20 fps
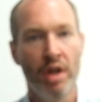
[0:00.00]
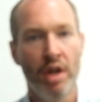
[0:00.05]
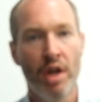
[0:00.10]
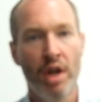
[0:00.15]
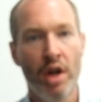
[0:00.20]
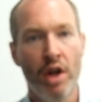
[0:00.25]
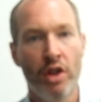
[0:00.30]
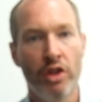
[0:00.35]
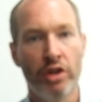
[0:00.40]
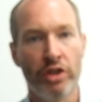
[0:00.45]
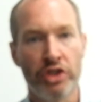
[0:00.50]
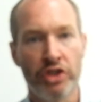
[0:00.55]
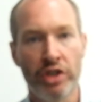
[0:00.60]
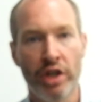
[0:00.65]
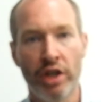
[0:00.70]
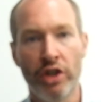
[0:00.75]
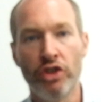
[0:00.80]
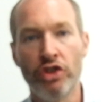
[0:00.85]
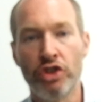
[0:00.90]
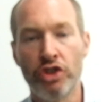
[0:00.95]
There's
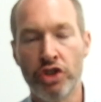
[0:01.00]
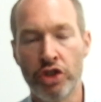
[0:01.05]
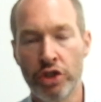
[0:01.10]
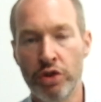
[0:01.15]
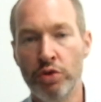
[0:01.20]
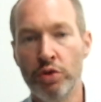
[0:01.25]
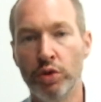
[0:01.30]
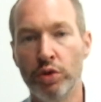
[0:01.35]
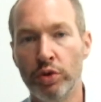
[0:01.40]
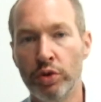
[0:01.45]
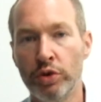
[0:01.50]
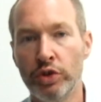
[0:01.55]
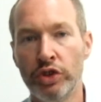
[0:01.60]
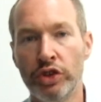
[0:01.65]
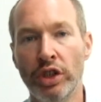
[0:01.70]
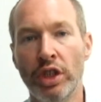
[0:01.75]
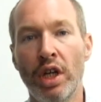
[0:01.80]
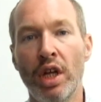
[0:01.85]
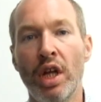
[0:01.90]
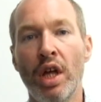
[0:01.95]
certain tools
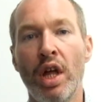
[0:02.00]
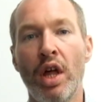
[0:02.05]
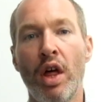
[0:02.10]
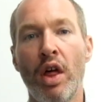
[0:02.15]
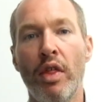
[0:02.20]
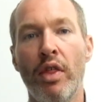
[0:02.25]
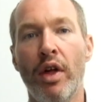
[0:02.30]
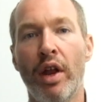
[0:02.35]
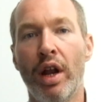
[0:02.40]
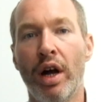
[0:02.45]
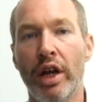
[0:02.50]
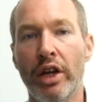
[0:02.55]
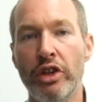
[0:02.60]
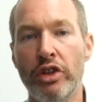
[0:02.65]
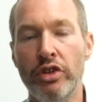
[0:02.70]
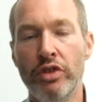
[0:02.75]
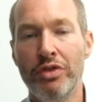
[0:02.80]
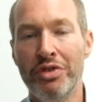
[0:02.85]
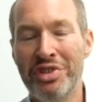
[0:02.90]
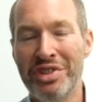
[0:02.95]
that I
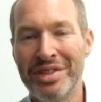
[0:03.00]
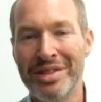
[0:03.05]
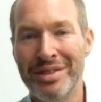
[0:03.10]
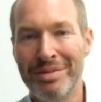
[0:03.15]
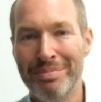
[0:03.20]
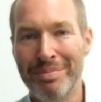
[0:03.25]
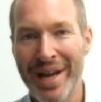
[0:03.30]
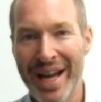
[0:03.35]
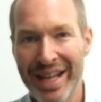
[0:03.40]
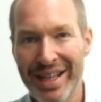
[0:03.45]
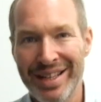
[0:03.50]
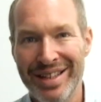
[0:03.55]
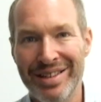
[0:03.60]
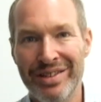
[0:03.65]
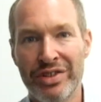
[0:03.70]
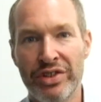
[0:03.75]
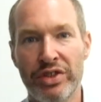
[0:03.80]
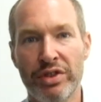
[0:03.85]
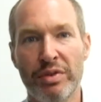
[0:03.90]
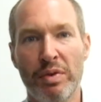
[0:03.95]
use to
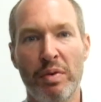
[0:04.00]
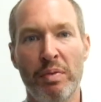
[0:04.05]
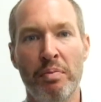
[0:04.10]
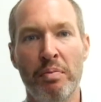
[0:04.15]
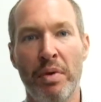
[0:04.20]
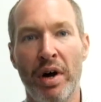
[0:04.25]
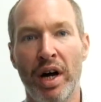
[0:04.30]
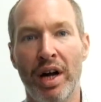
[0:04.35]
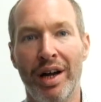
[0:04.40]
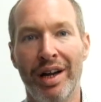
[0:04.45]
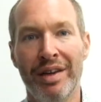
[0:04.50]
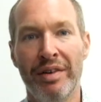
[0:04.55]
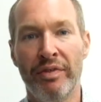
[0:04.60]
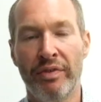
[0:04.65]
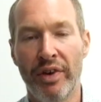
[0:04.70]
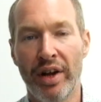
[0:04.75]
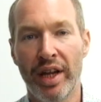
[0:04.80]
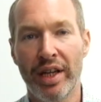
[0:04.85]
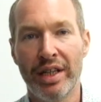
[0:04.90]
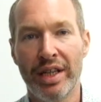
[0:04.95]
manage my
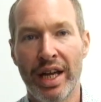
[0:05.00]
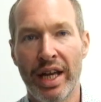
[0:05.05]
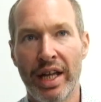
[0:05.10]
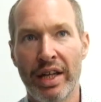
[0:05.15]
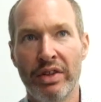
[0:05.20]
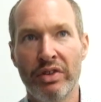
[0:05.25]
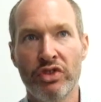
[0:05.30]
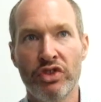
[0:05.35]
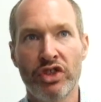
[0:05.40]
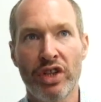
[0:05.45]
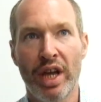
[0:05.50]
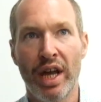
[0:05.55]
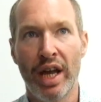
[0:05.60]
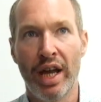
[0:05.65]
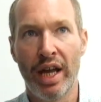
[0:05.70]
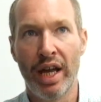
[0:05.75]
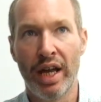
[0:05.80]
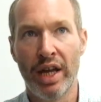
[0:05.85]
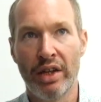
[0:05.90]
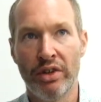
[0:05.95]
finance
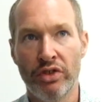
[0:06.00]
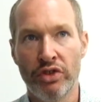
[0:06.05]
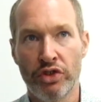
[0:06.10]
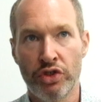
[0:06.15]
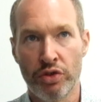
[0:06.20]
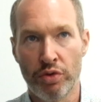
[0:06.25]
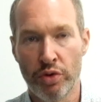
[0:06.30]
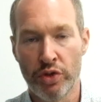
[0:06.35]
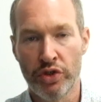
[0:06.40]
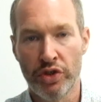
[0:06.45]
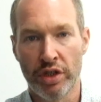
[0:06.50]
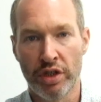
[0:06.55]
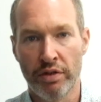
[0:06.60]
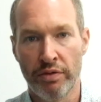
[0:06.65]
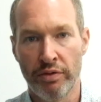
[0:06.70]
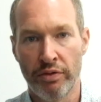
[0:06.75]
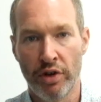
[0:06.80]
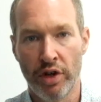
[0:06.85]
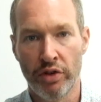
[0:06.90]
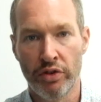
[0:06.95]
and sourcing of
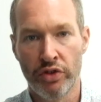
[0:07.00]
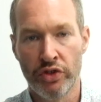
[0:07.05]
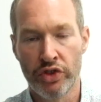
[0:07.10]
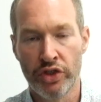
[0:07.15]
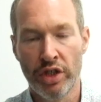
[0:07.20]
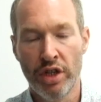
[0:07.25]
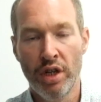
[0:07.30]
funds.